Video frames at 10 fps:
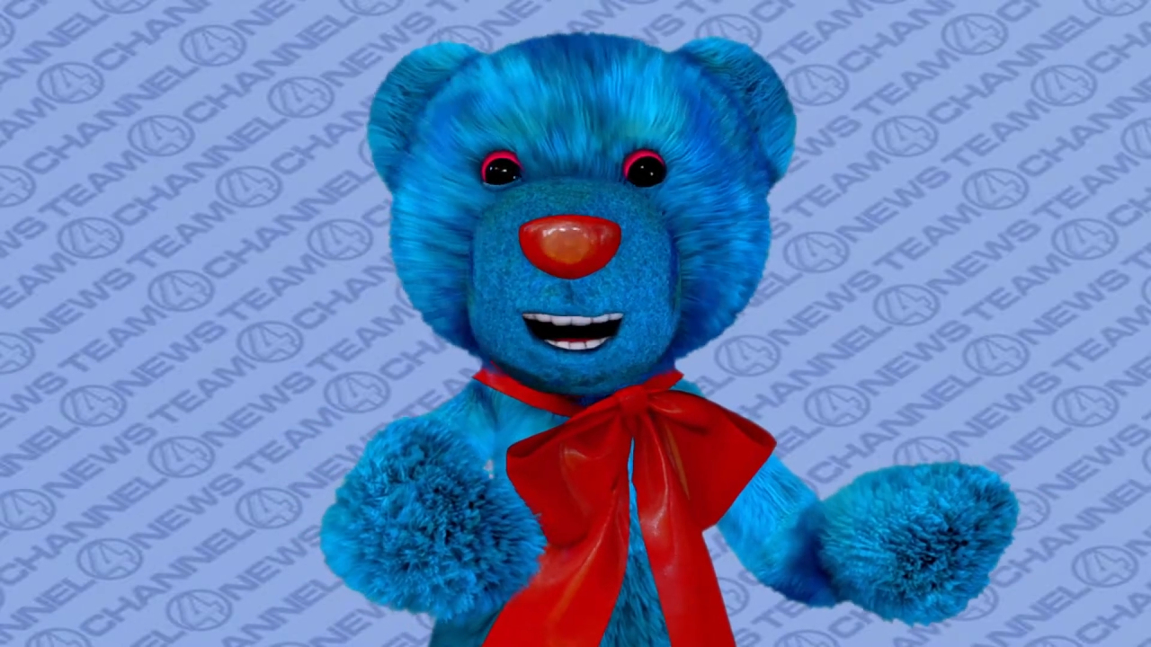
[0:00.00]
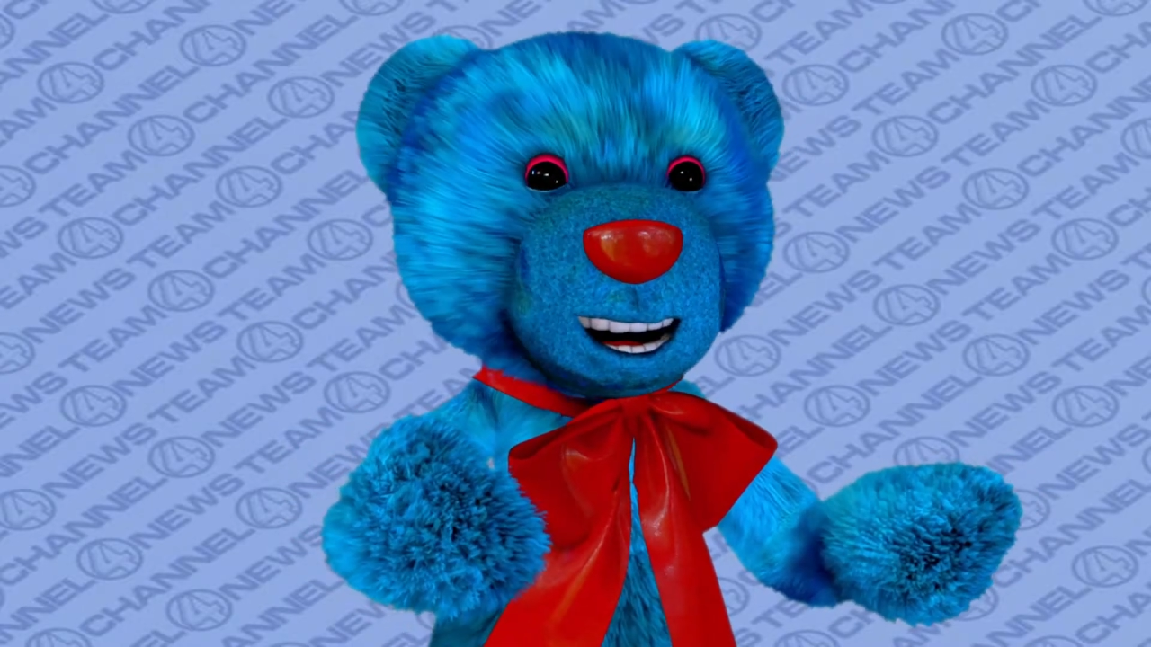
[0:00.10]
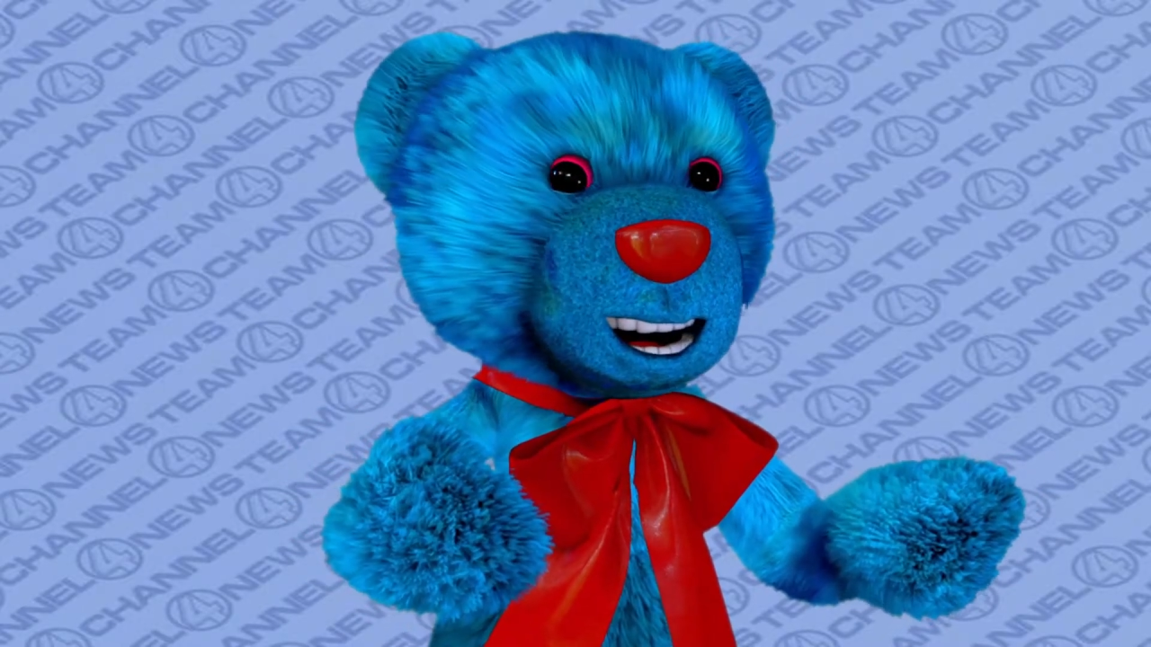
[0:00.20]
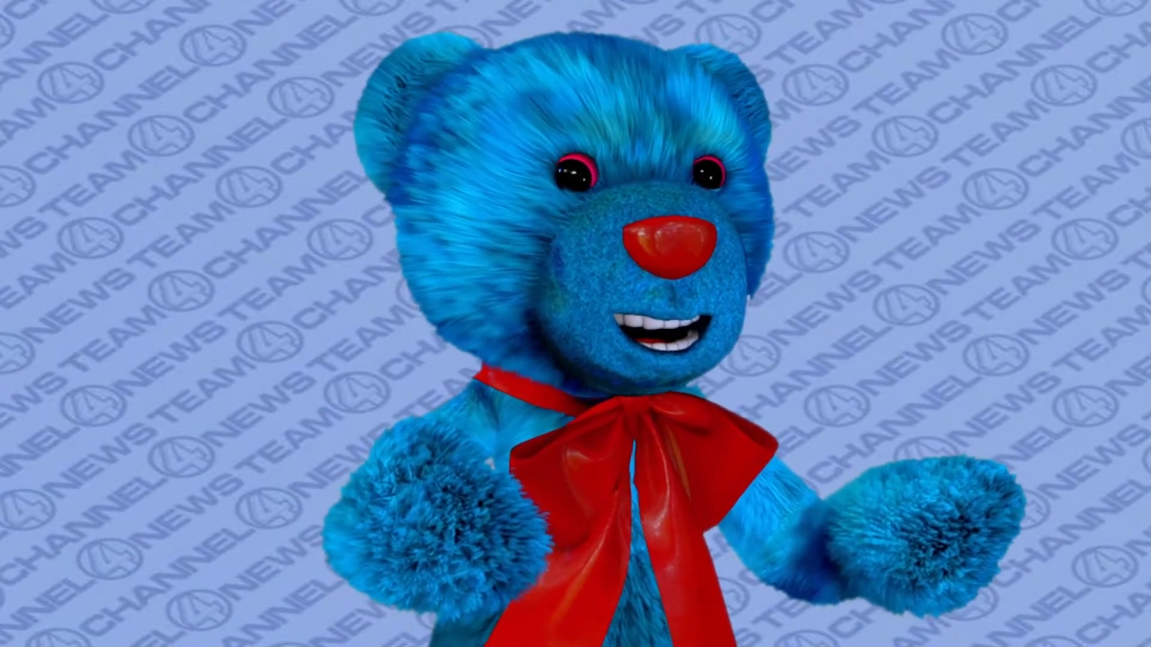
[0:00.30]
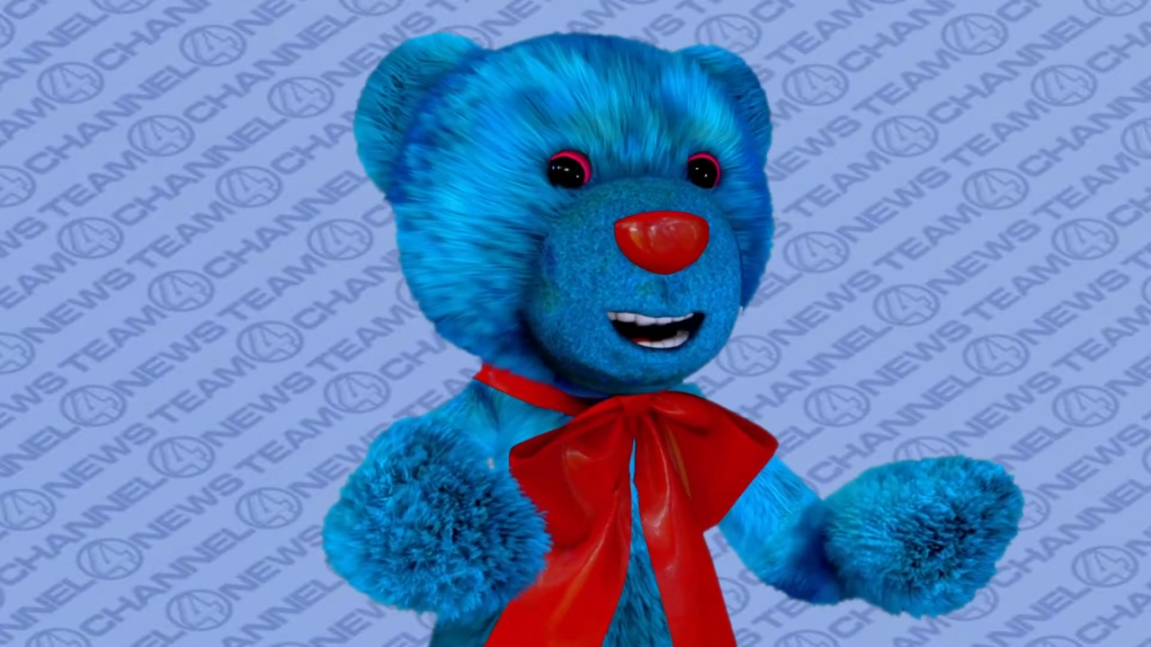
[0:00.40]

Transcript: have said that.